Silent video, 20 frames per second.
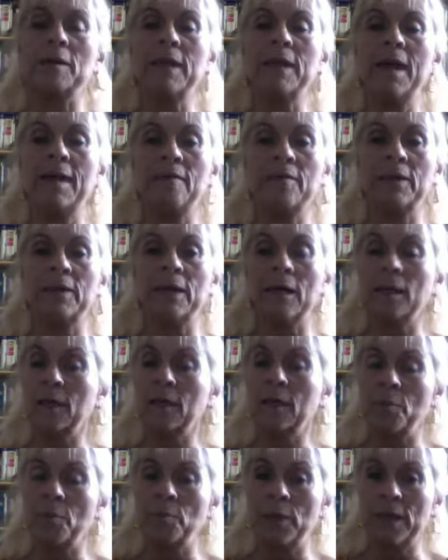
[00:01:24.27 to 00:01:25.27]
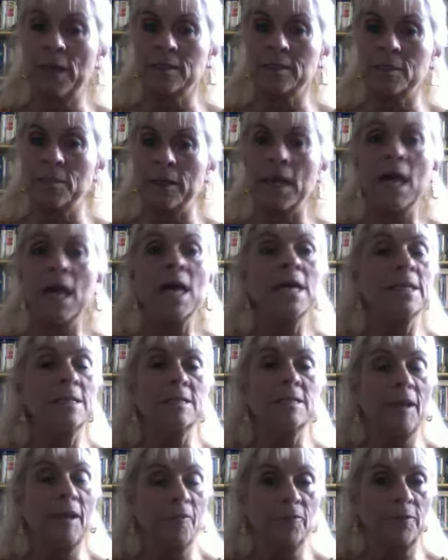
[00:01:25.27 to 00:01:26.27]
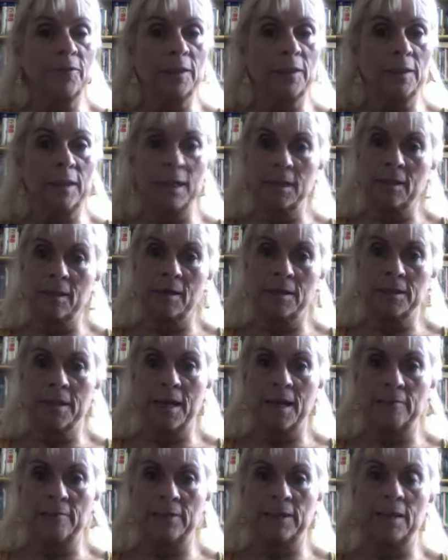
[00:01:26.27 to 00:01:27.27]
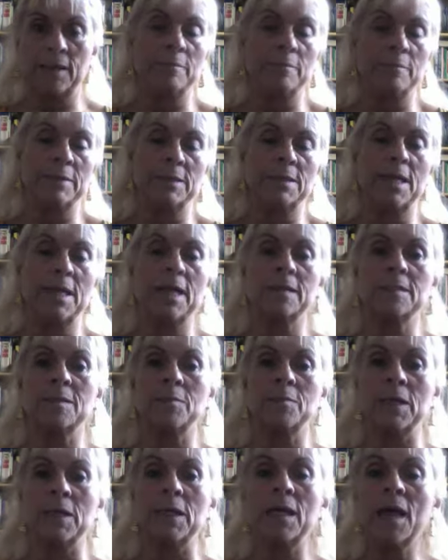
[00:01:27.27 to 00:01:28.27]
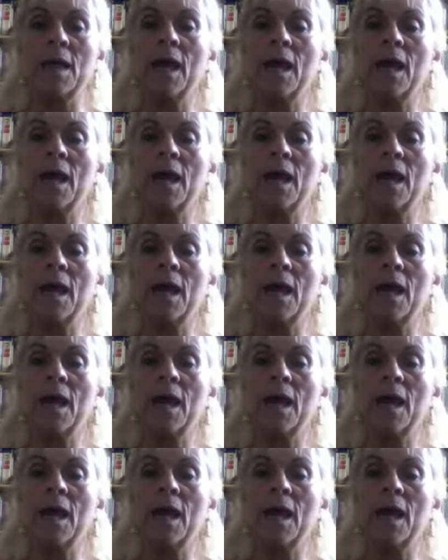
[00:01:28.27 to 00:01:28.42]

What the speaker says: having a lumpectomy, definitely not having a mastectomy,